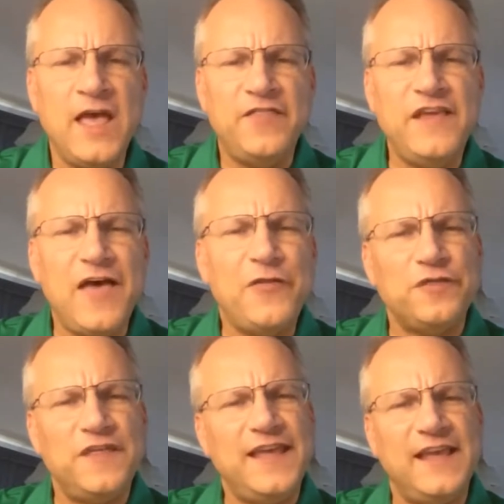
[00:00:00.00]
The other
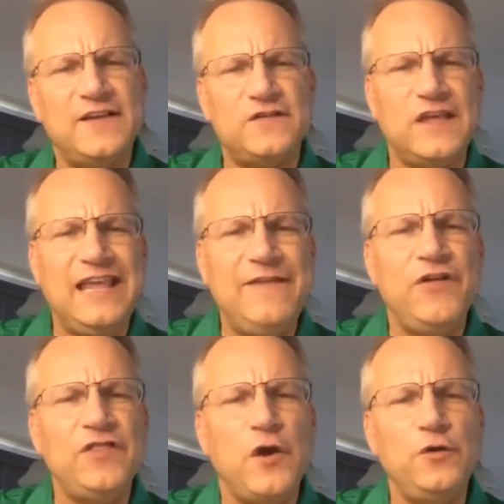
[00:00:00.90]
thing is,
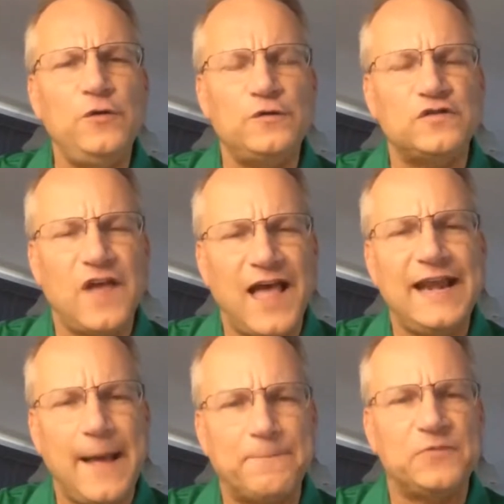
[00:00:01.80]
even though you sign
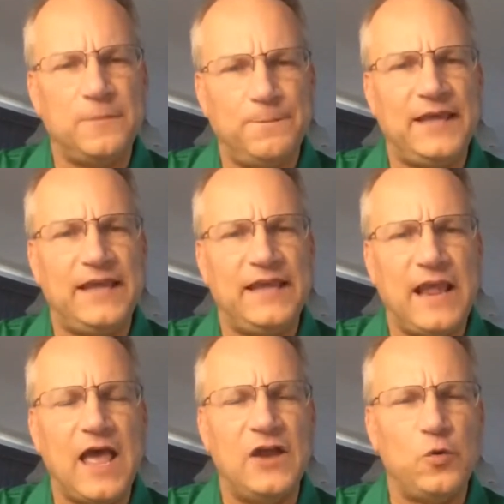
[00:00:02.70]
up to be
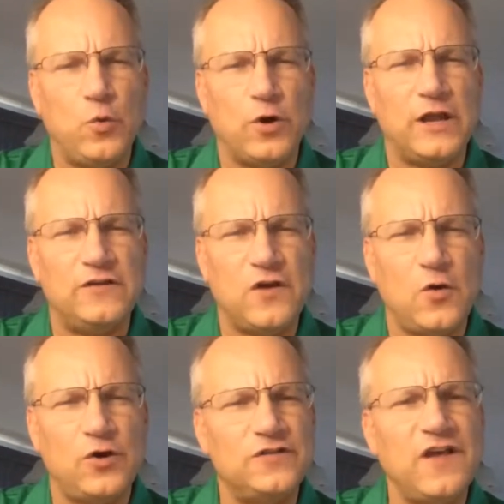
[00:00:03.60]
an organ
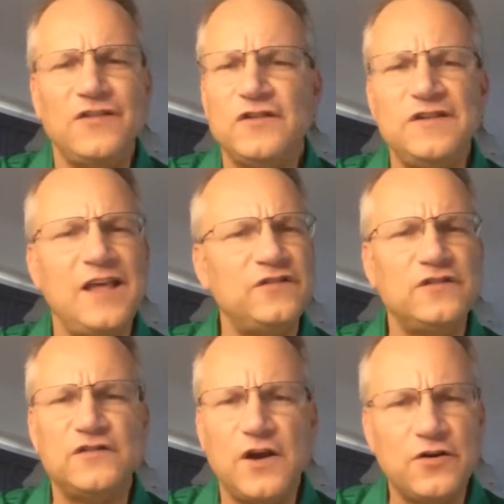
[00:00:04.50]
donor, doesn't
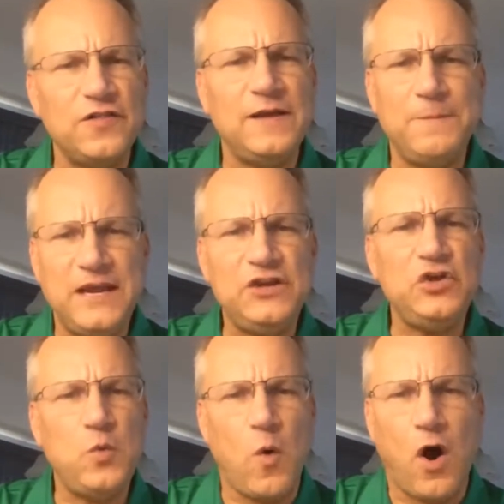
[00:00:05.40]
necessarily mean
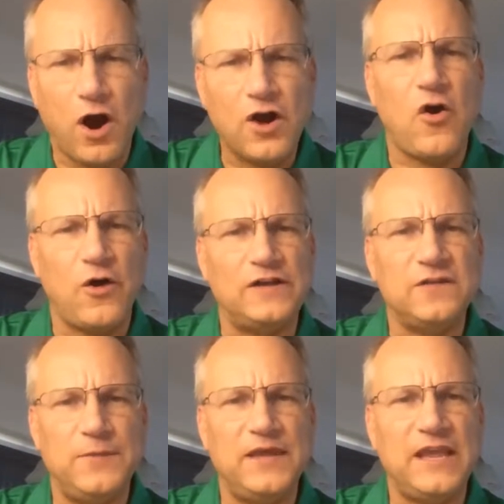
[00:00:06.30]
you are going to
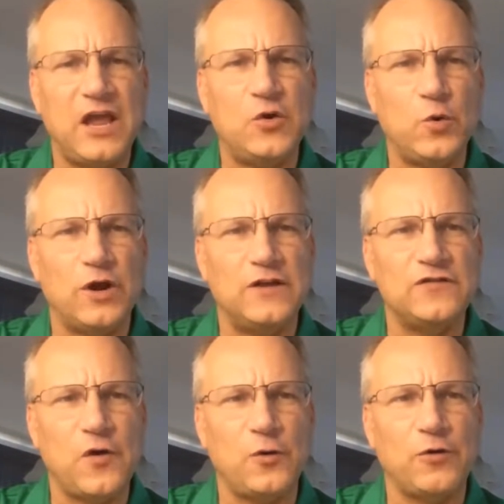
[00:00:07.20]
be an organ
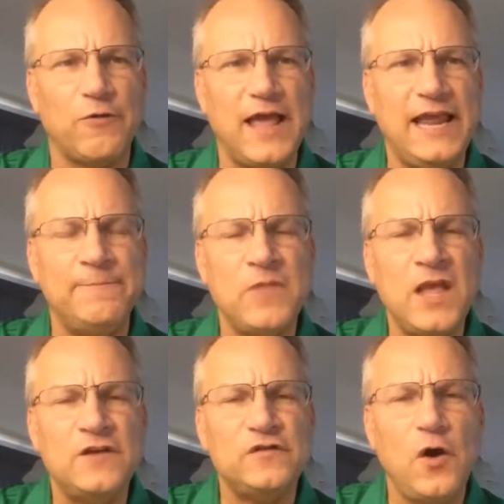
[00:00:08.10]
donor, right?
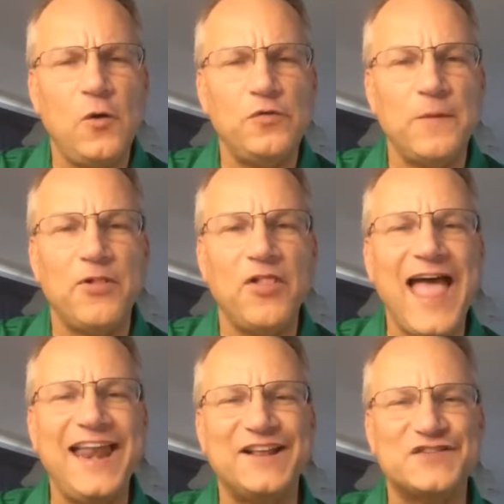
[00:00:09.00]
So the
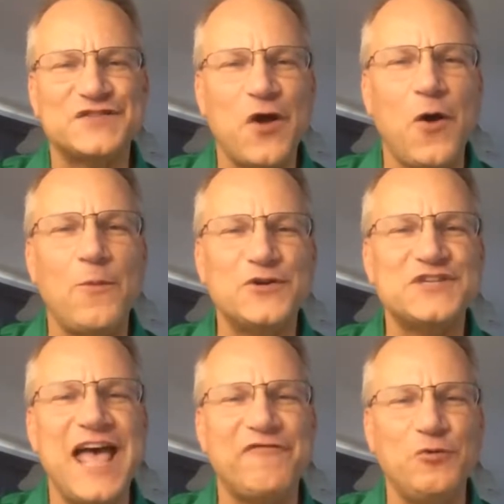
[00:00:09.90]
planets almost
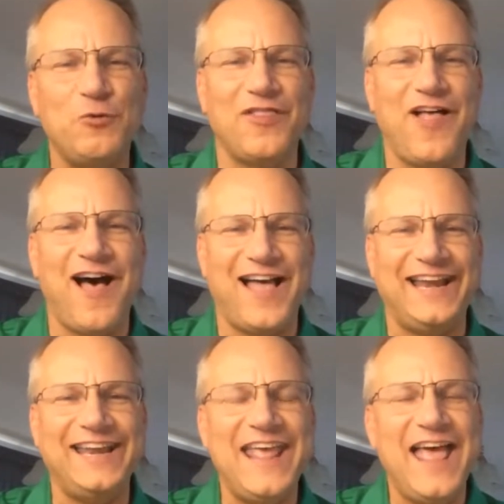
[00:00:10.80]
have to
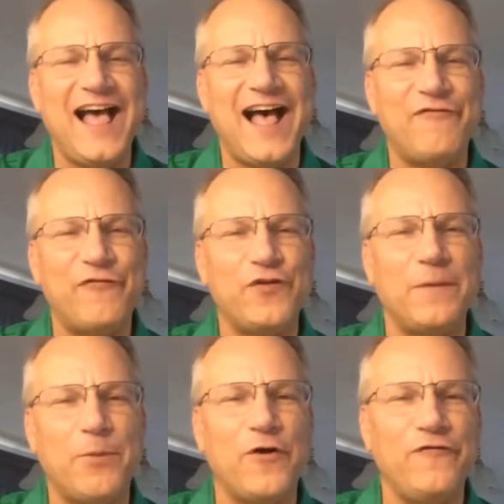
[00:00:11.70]
align for the
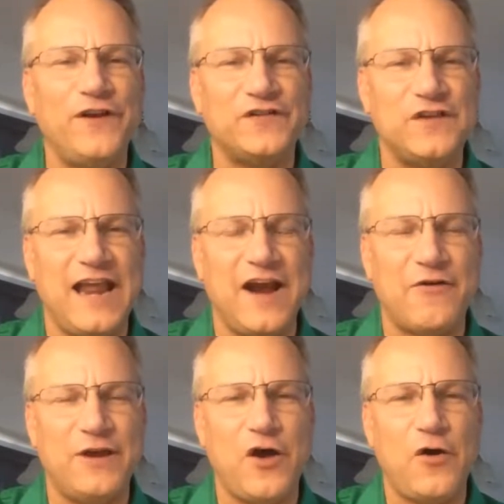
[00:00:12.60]
perfect
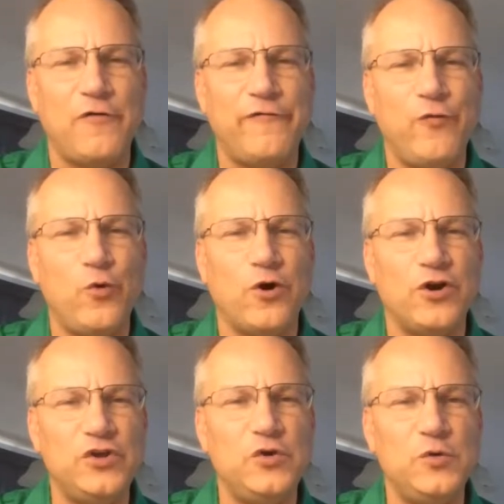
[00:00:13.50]
scenario for
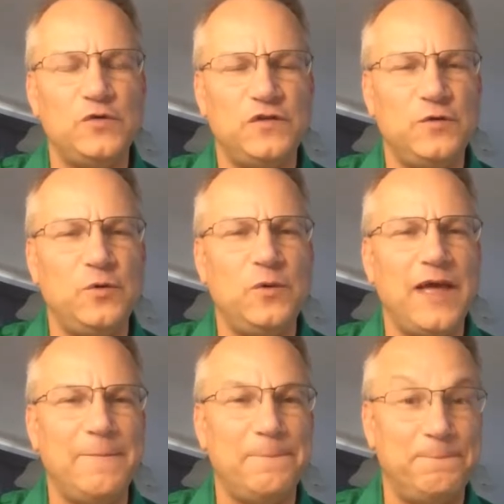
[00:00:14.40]
you to
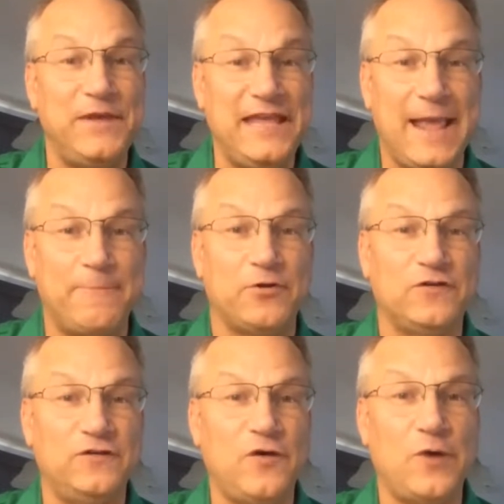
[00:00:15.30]
be able to
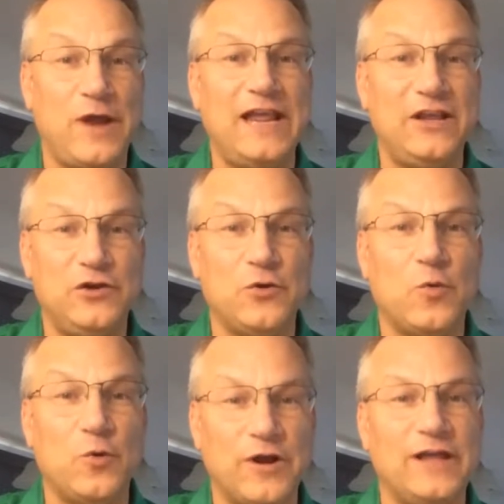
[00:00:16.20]
donate your
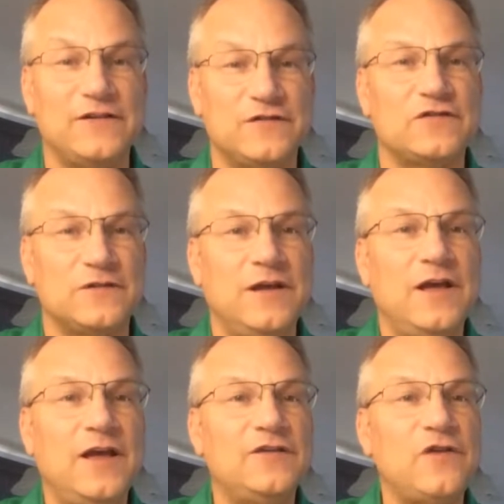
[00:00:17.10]
organs.
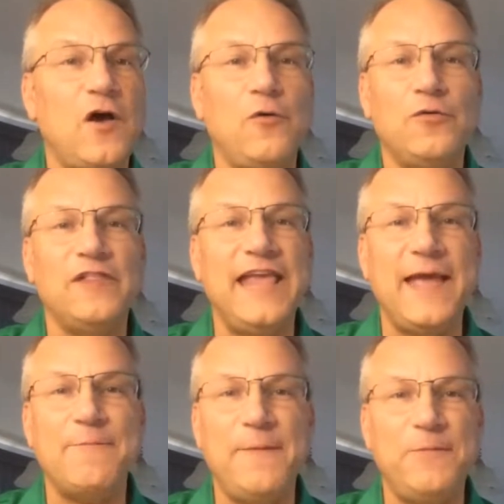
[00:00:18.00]
So
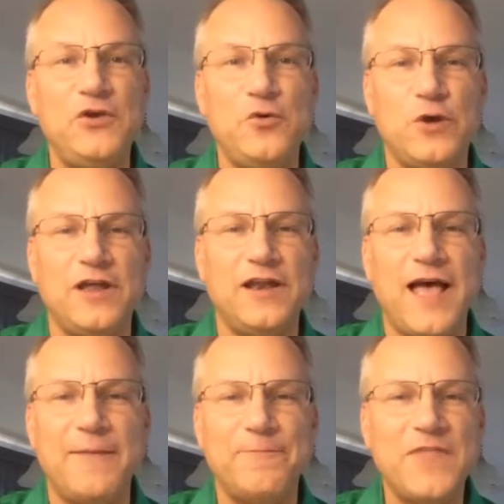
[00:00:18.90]
Leanne, maybe you could
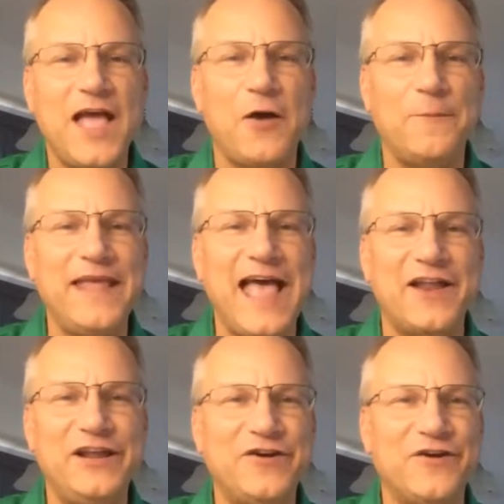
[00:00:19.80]
help me out
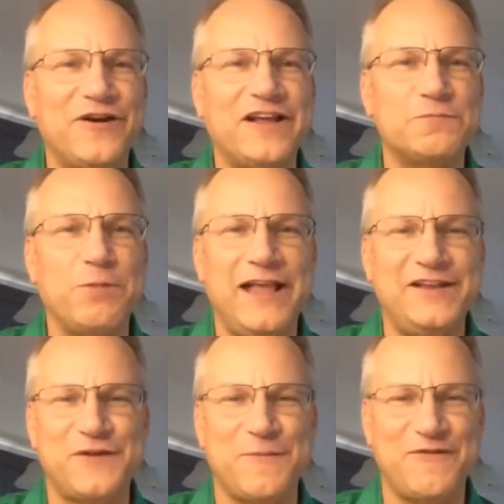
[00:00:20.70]
here and explain
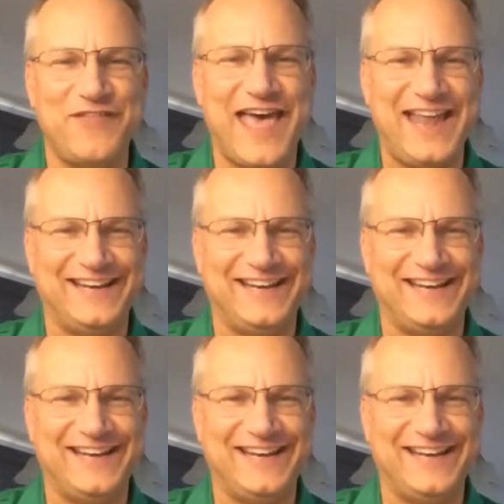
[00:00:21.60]
some of that.